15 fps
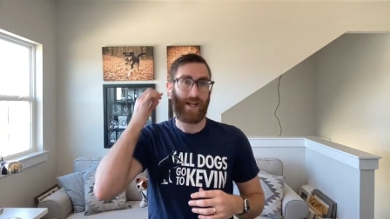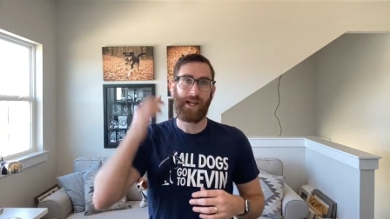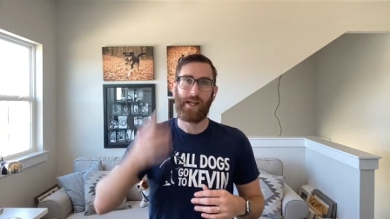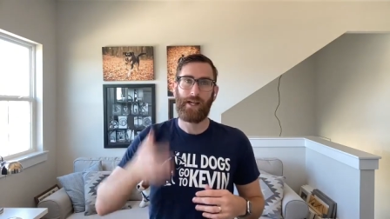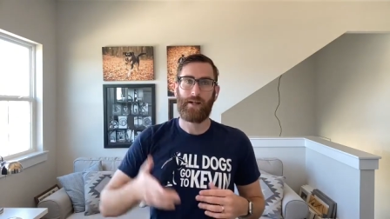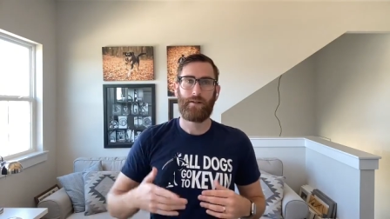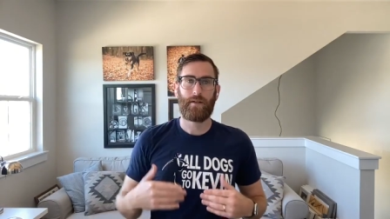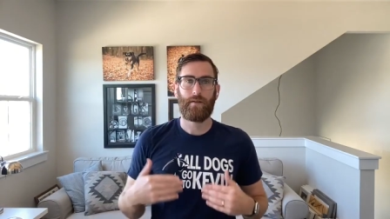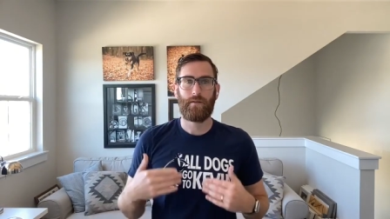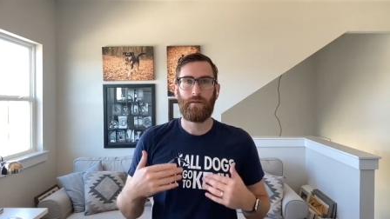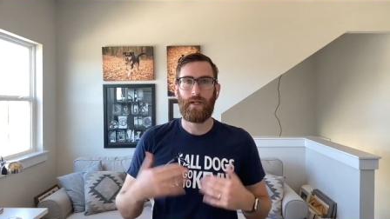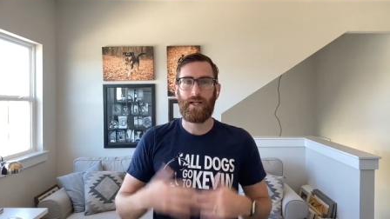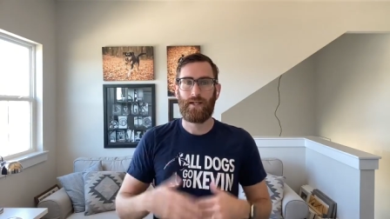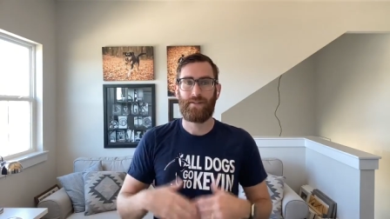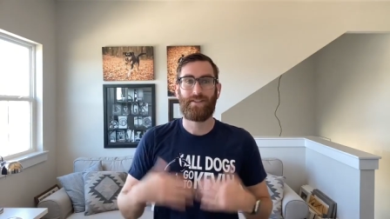and
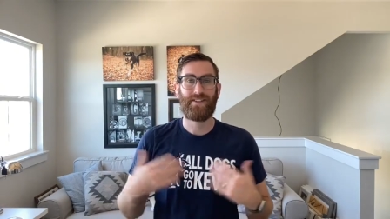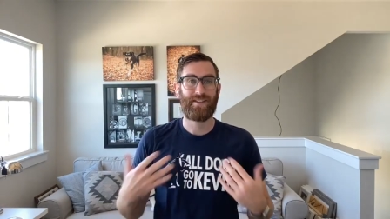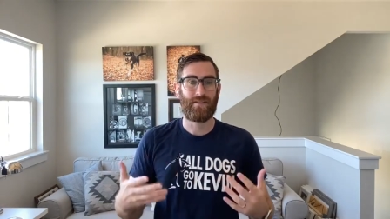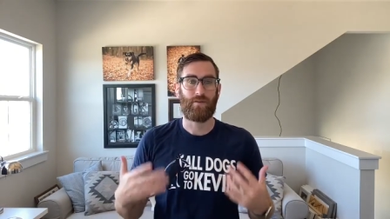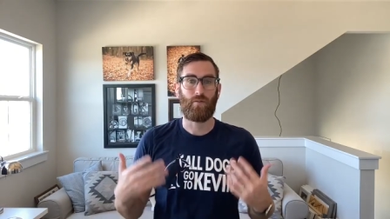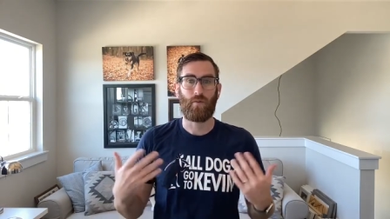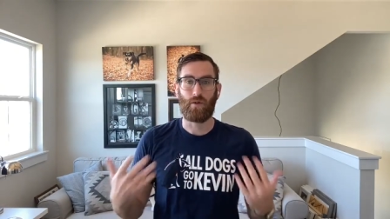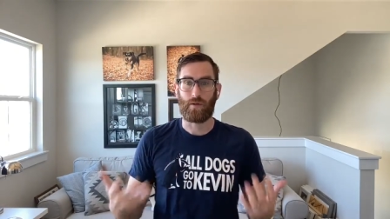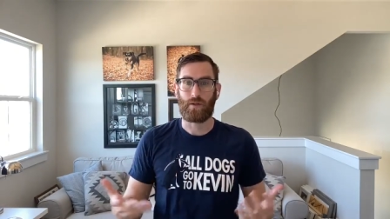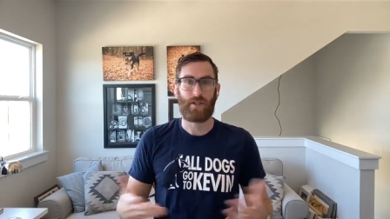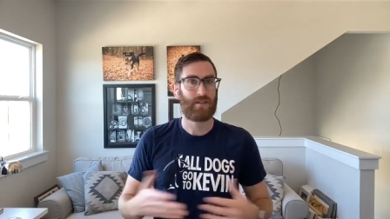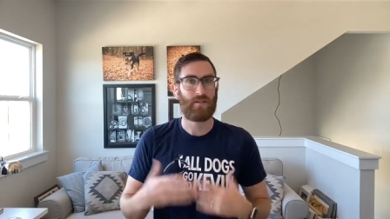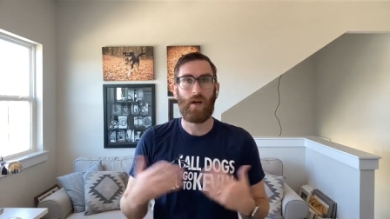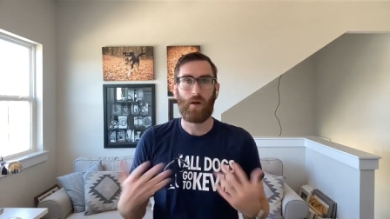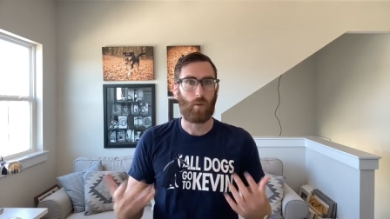it doesn't work.
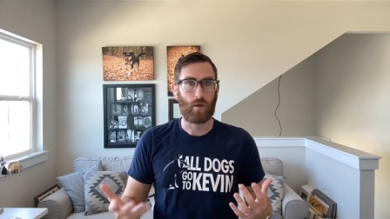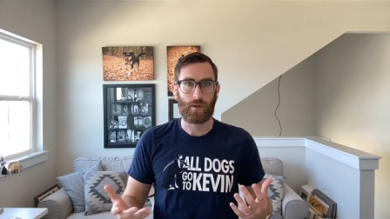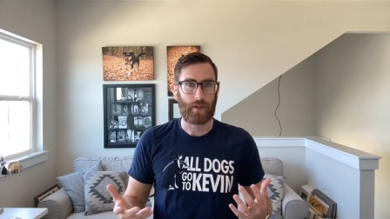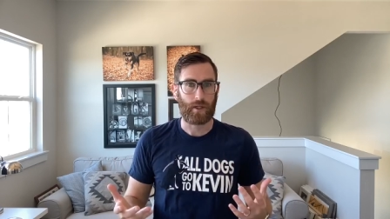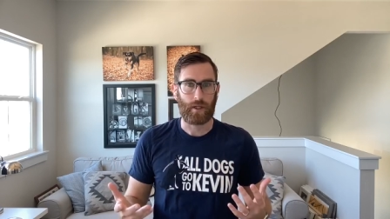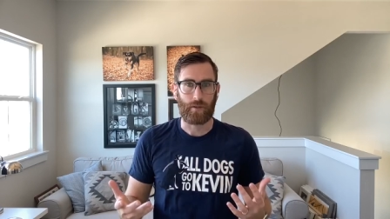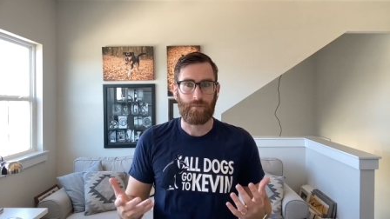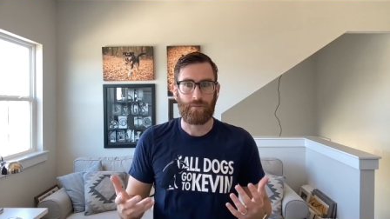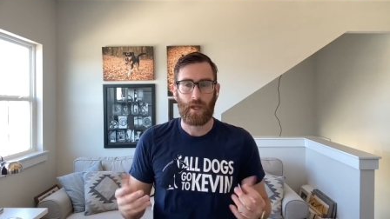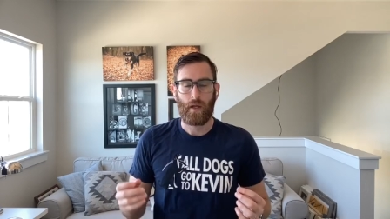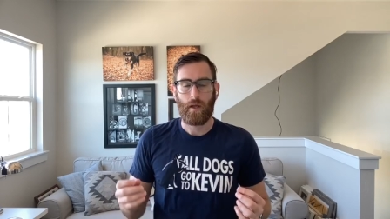It's not working.